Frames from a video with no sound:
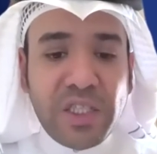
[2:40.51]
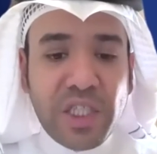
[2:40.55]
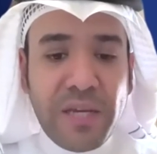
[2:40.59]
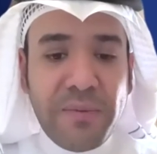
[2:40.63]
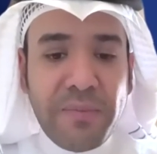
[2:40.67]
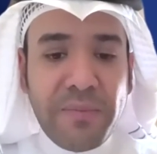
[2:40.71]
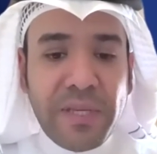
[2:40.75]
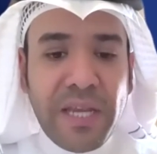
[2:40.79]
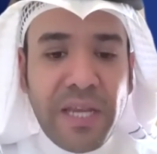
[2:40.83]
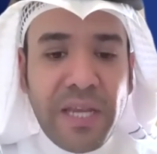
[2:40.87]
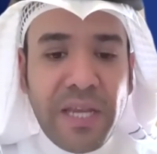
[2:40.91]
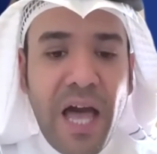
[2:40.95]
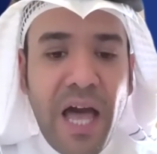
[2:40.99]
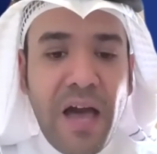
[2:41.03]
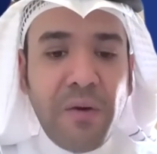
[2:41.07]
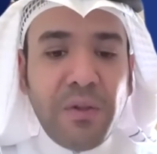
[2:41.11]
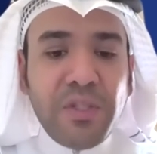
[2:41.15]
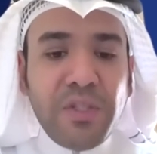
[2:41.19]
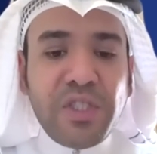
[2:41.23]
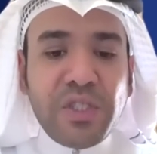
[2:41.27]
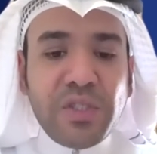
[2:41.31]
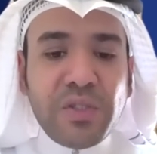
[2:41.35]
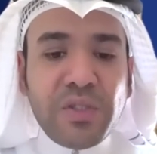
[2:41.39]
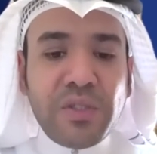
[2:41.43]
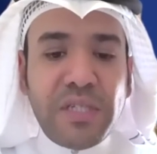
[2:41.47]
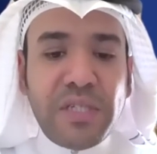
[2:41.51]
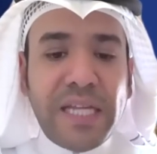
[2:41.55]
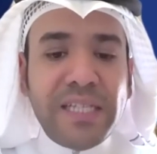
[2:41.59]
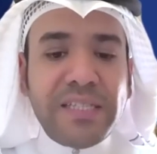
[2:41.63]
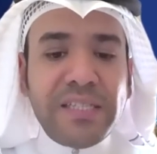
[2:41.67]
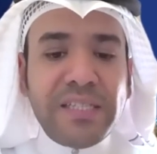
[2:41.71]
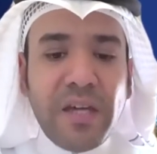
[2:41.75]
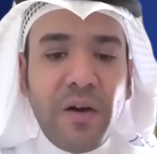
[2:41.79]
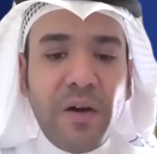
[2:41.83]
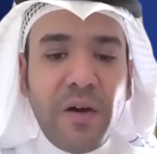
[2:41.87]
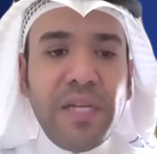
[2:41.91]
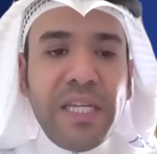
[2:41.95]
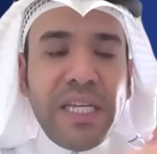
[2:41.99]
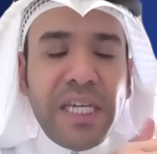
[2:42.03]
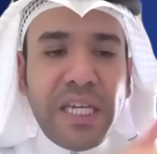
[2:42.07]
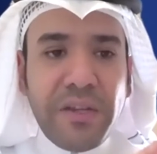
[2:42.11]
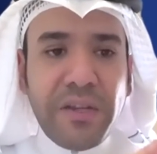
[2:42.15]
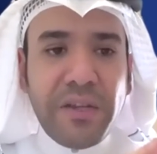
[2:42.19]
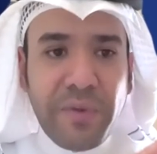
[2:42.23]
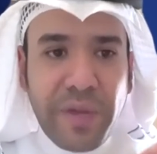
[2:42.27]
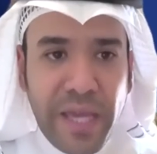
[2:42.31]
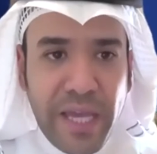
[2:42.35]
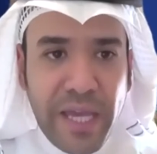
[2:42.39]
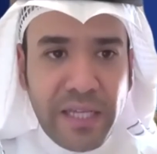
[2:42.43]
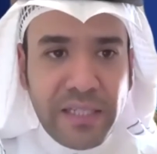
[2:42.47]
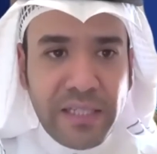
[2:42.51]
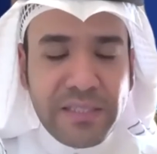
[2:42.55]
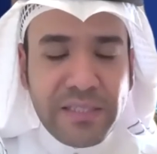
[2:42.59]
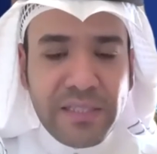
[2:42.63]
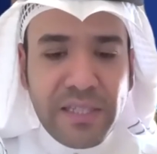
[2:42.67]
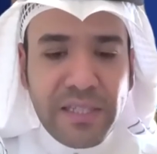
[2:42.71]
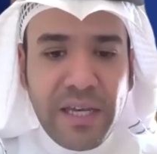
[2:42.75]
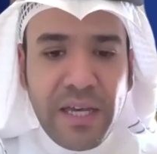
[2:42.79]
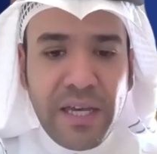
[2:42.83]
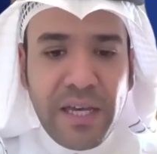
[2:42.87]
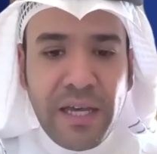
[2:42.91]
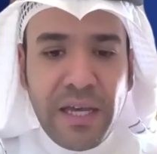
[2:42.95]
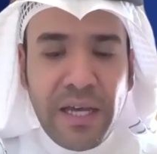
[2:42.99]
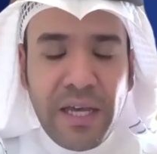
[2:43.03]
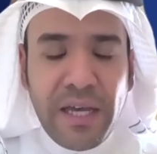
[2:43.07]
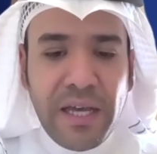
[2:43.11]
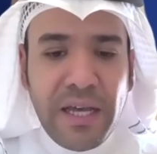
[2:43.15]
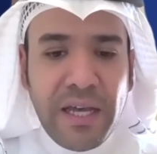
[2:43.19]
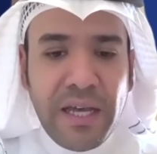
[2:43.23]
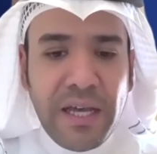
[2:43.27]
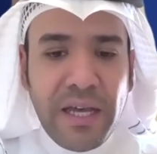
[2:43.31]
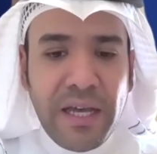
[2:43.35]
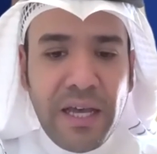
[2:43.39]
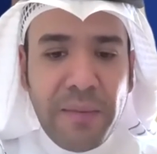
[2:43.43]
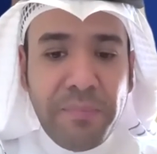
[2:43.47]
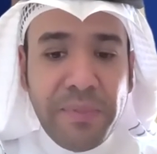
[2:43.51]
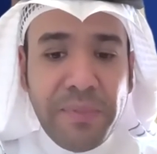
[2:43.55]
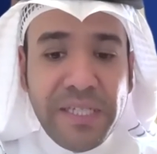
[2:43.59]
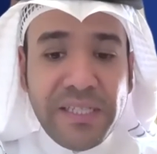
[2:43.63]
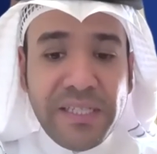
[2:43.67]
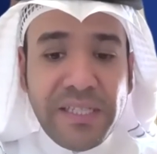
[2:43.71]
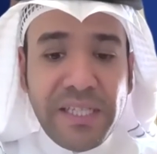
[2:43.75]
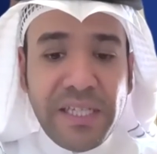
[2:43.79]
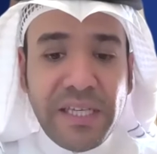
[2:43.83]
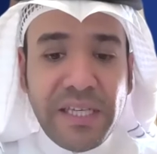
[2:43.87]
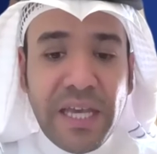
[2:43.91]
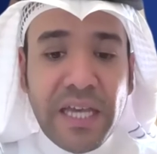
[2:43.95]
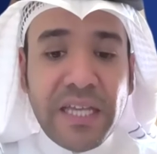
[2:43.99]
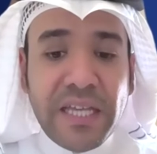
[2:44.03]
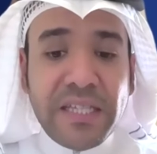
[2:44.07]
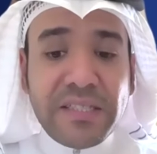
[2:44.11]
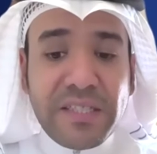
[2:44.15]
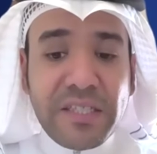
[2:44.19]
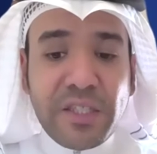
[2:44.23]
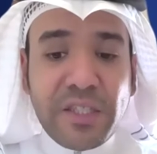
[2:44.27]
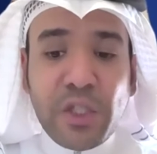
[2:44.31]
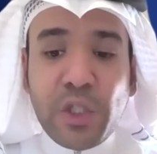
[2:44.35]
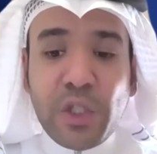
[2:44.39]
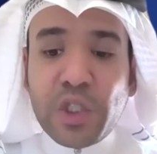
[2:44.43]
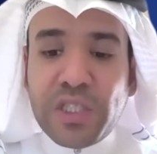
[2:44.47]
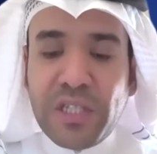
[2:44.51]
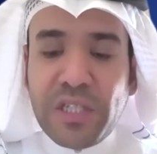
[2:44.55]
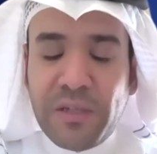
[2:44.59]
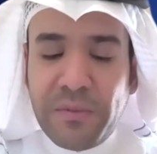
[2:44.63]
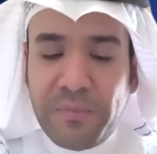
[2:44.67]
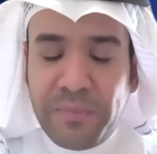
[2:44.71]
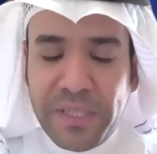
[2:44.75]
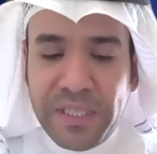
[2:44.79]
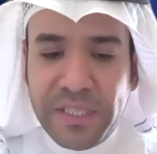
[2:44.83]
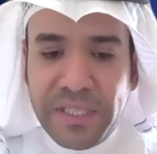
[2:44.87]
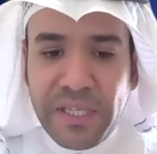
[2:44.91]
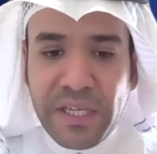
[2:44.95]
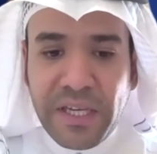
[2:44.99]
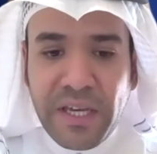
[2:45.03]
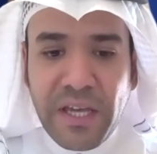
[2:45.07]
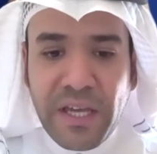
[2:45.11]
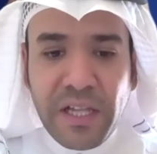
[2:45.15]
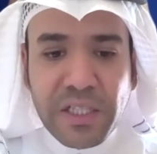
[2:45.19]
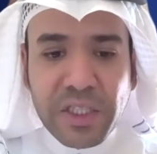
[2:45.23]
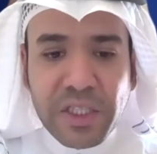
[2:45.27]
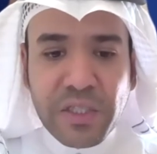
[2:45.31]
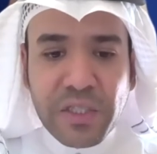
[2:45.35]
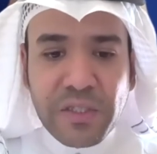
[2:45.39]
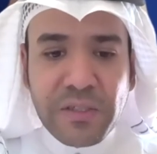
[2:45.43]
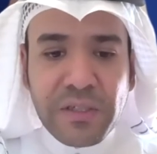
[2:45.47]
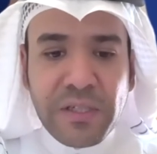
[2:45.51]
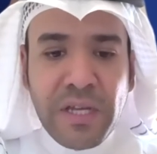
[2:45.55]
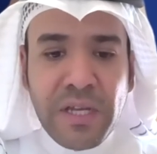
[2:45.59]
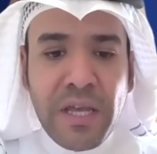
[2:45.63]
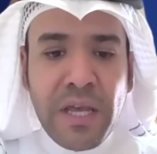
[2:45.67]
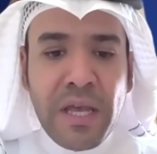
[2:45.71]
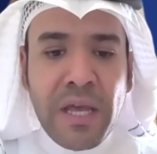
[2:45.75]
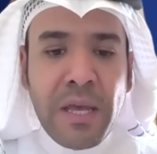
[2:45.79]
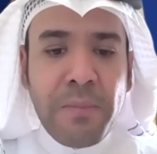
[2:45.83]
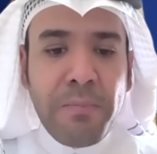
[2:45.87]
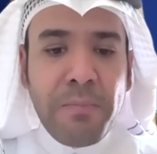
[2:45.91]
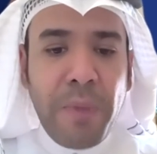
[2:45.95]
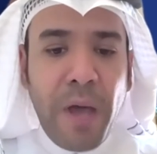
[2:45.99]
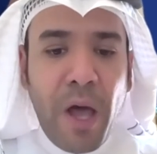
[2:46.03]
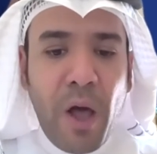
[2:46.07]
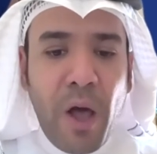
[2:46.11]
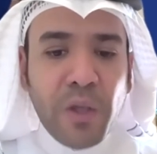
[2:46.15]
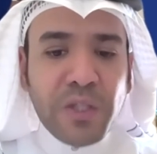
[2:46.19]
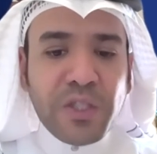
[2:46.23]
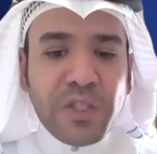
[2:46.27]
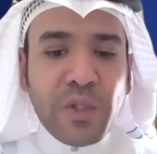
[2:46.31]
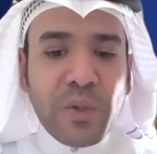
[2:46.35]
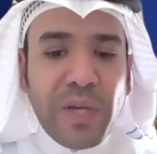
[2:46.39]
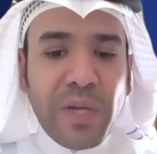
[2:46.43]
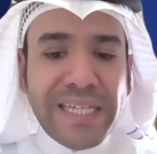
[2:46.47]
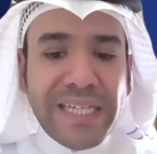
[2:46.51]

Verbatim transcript: I mean, how to not only create uh, uh a PD, an institutional PD culture, but also mm-hmm.